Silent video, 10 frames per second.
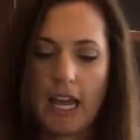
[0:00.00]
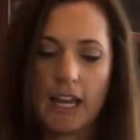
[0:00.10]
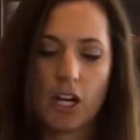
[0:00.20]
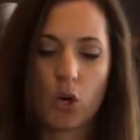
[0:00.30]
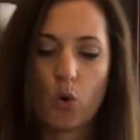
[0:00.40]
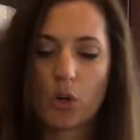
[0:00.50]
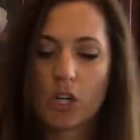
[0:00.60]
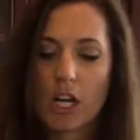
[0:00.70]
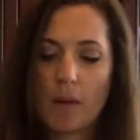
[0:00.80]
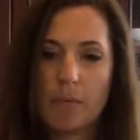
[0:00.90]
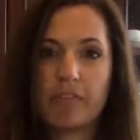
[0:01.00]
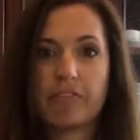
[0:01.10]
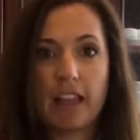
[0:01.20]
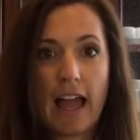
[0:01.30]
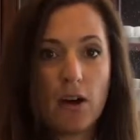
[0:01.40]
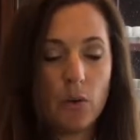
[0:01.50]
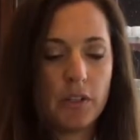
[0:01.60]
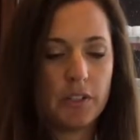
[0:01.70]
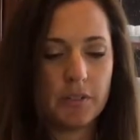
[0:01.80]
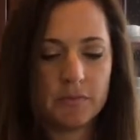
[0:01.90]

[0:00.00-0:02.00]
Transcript: And a 1/4 cup of flour.